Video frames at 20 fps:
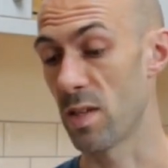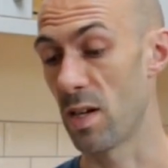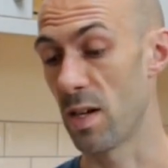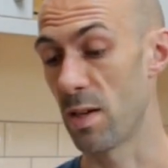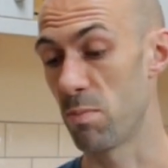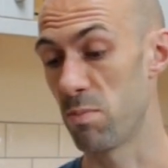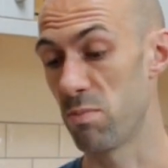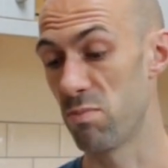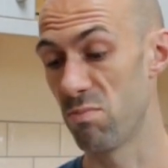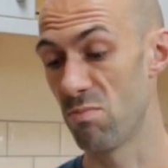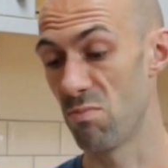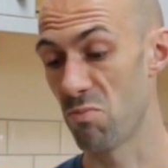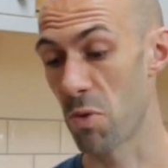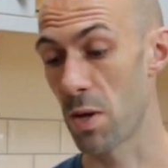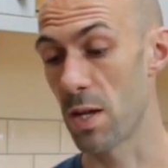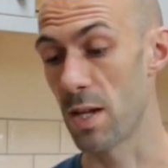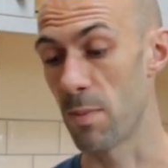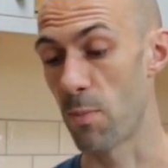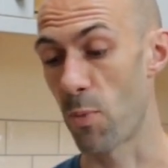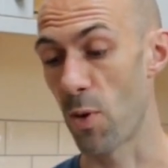I'm
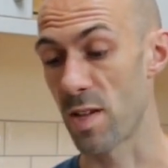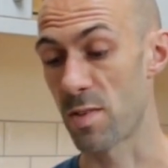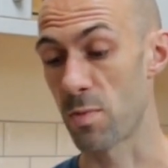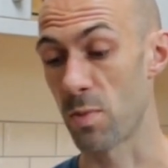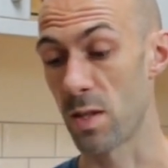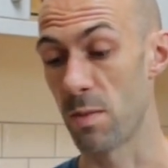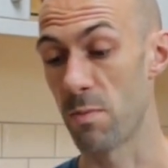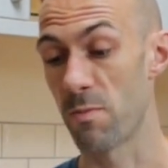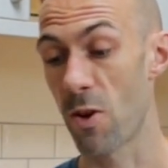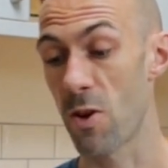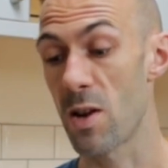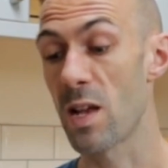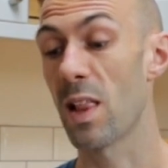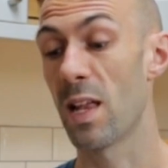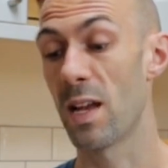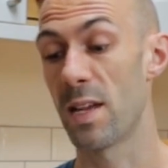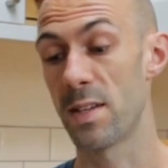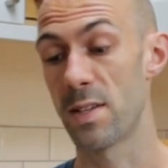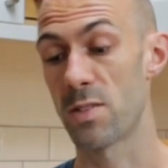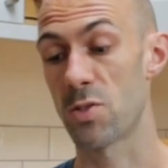really impressed with them. Very
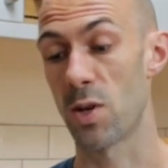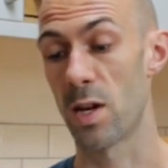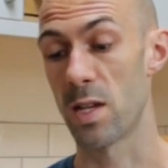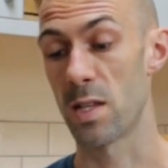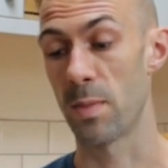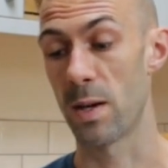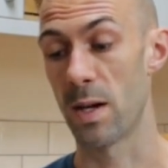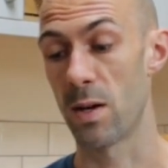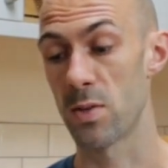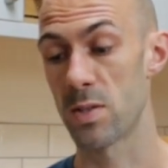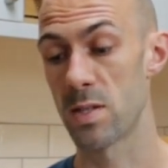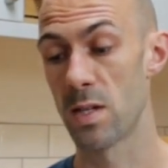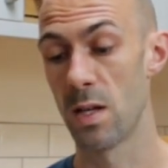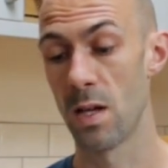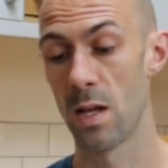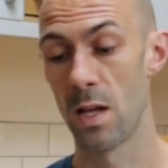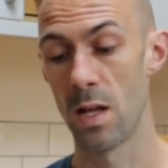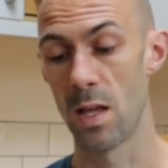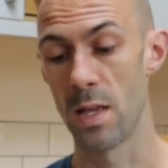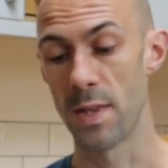glad I did try them out.
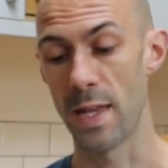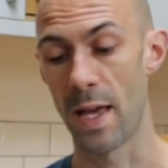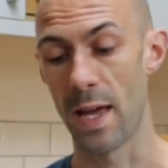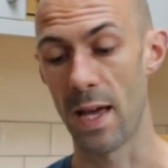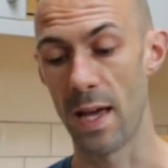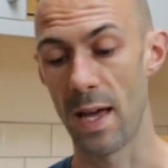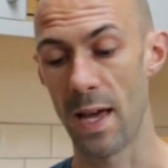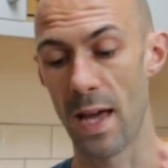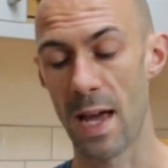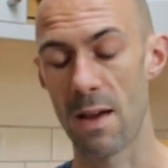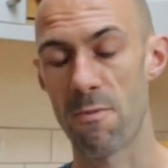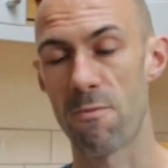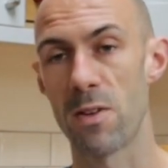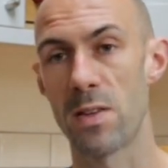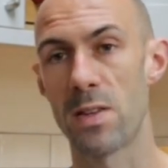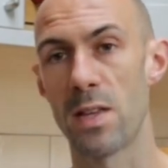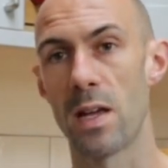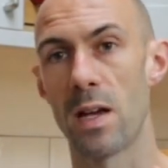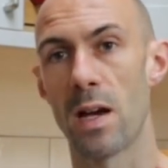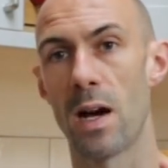They're
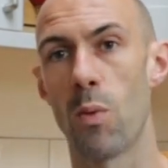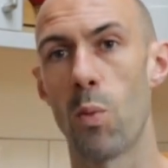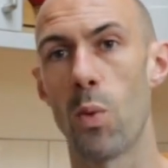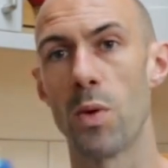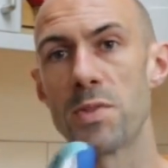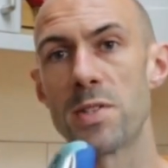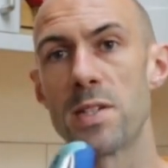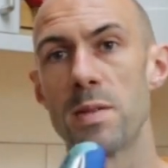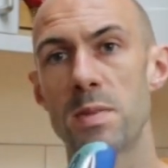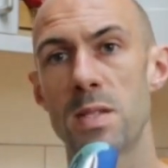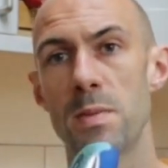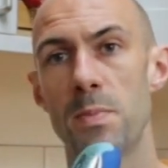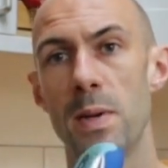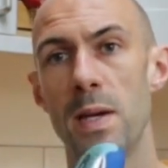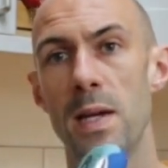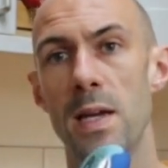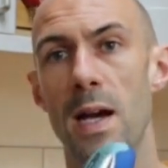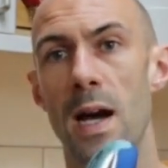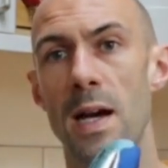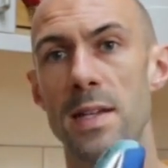everything I wanted them to
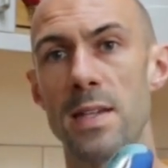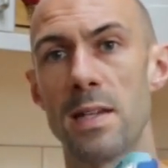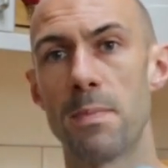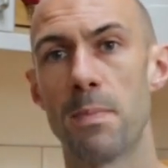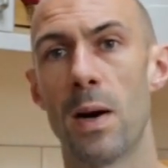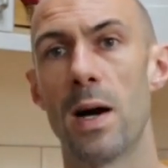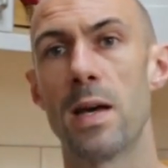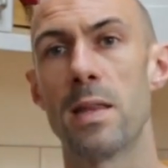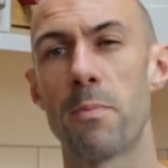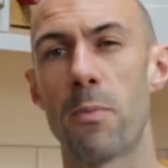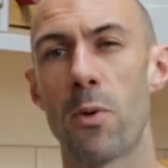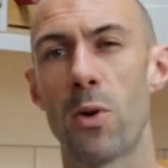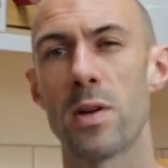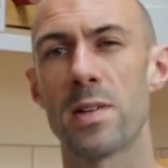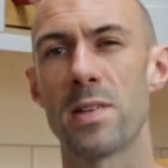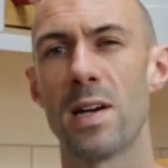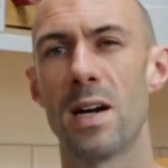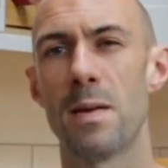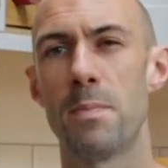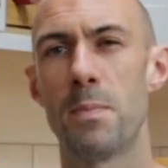be. I did buy the
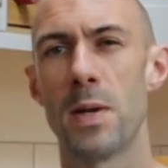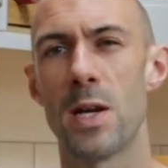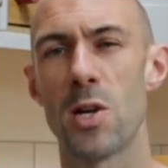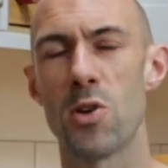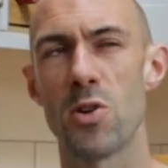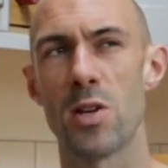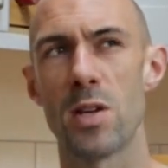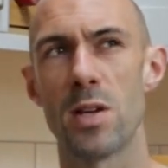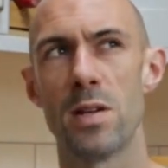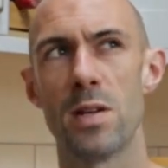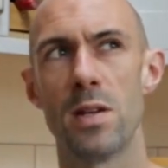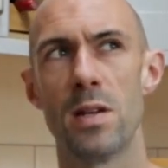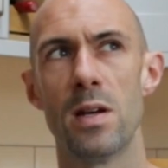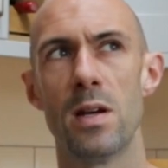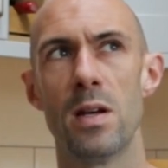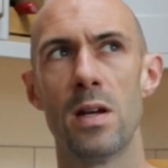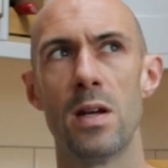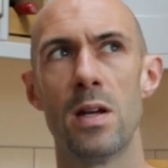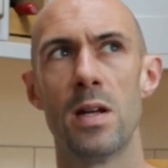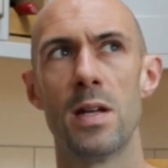Brooks
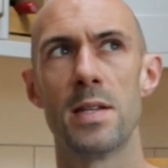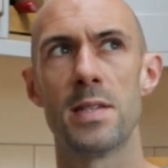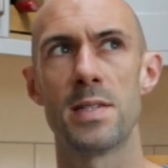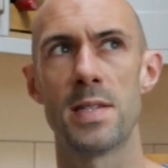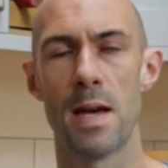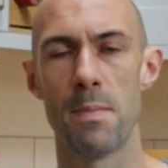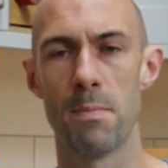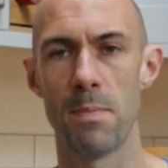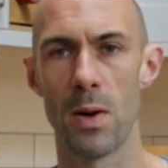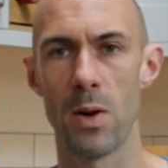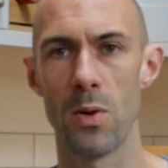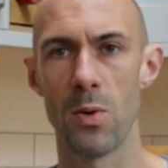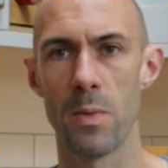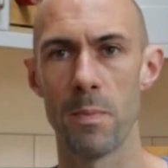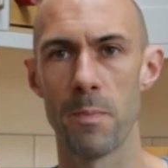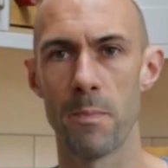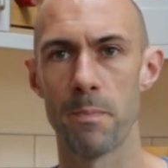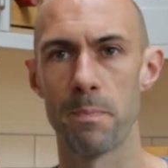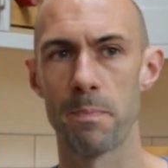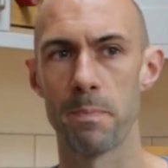Hyperion
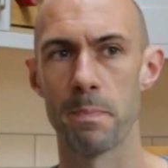Tempo.